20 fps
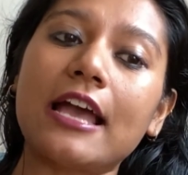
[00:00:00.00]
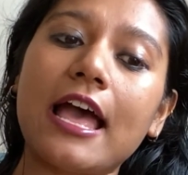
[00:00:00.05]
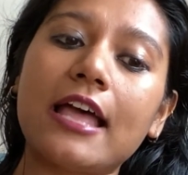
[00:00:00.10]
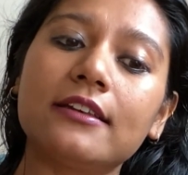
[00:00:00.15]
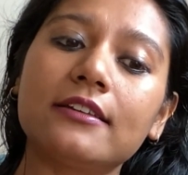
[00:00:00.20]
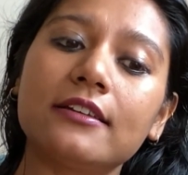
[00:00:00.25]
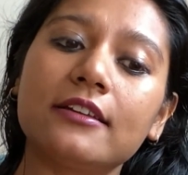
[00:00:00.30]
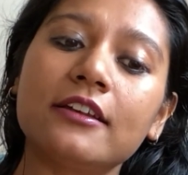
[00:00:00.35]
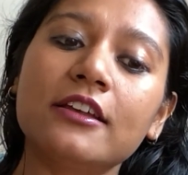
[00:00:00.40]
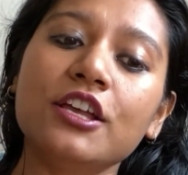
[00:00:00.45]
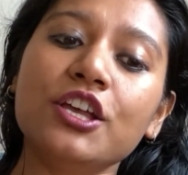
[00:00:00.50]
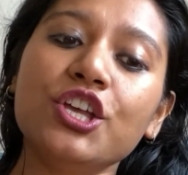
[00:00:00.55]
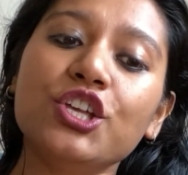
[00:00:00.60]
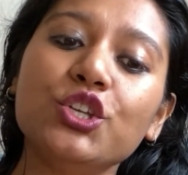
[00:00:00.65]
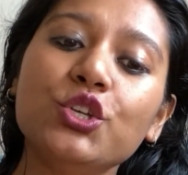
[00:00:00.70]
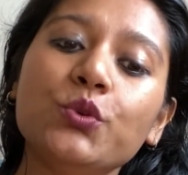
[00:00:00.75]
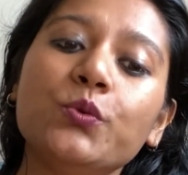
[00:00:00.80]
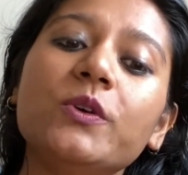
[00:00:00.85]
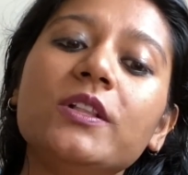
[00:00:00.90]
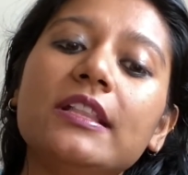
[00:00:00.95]
and
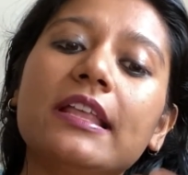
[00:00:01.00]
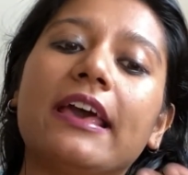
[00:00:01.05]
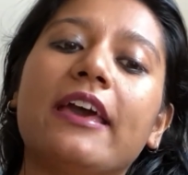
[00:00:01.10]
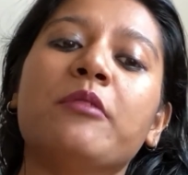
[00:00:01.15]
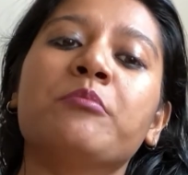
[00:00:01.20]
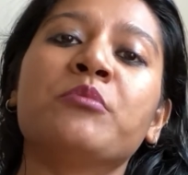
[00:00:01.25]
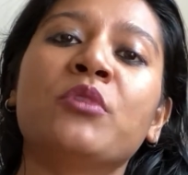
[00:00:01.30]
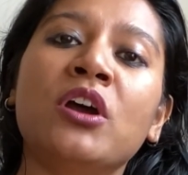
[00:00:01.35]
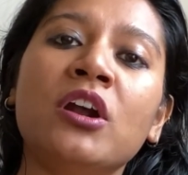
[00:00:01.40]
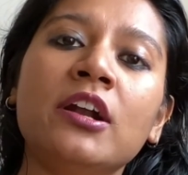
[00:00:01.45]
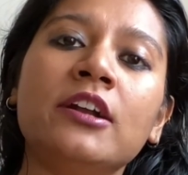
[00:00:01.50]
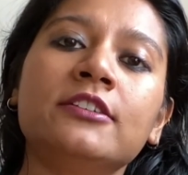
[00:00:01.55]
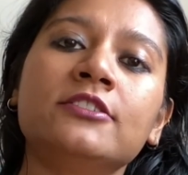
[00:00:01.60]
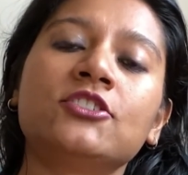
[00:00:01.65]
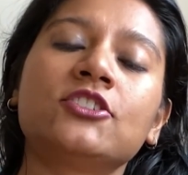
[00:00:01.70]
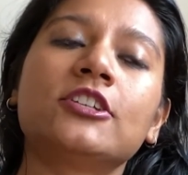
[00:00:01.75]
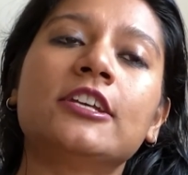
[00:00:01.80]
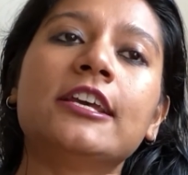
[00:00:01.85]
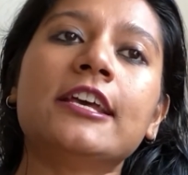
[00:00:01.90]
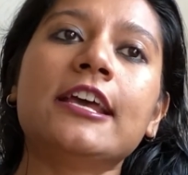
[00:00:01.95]
you will
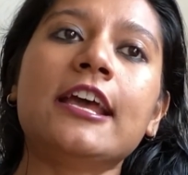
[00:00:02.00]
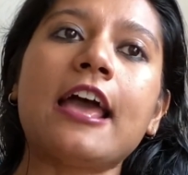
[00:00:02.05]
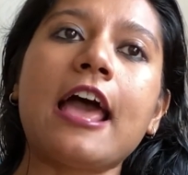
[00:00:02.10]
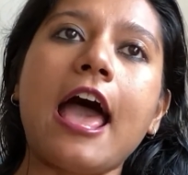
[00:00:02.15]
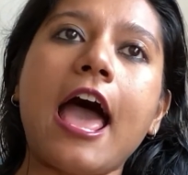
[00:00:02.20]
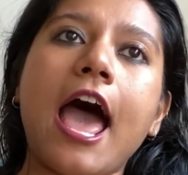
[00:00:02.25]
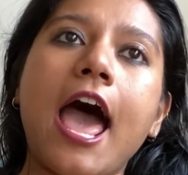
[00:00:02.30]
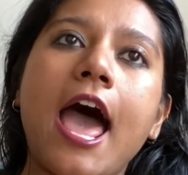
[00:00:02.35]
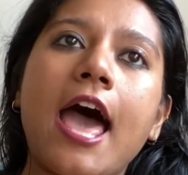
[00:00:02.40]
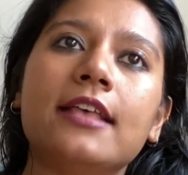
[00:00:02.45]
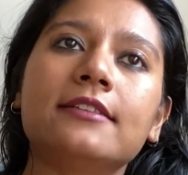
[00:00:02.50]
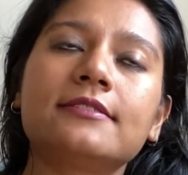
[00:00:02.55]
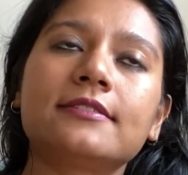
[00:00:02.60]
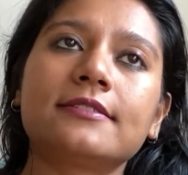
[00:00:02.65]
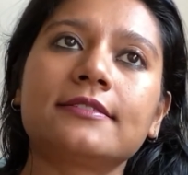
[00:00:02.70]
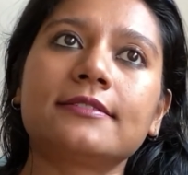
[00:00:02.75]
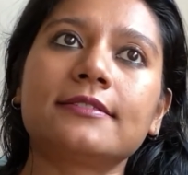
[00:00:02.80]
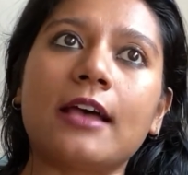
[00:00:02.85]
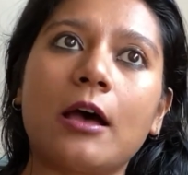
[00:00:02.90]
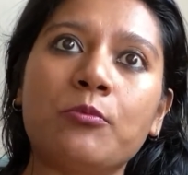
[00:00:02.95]
emerge as
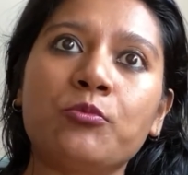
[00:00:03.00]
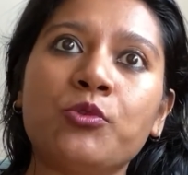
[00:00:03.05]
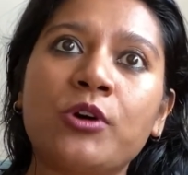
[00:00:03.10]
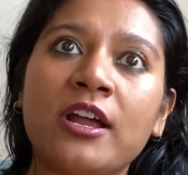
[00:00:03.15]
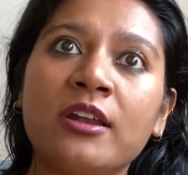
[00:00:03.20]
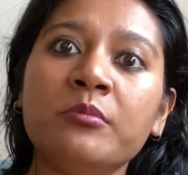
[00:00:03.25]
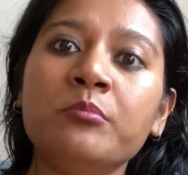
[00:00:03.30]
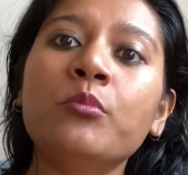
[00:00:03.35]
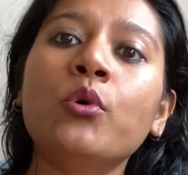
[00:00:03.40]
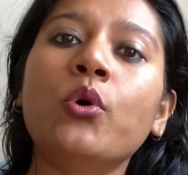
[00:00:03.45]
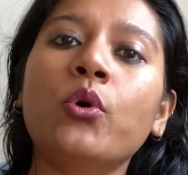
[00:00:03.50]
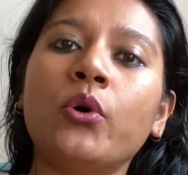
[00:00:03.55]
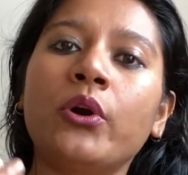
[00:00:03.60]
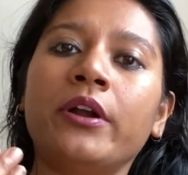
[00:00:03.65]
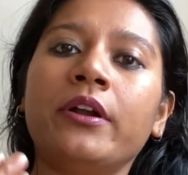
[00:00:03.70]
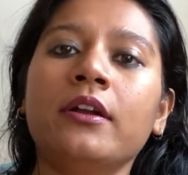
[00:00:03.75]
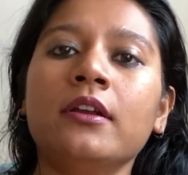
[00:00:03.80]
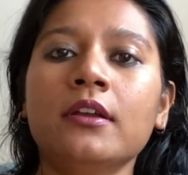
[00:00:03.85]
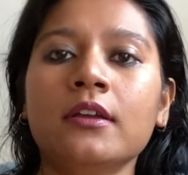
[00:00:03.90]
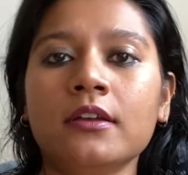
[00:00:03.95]
someone
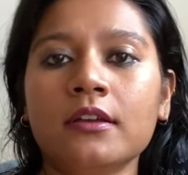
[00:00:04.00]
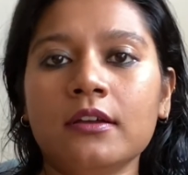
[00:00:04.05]
more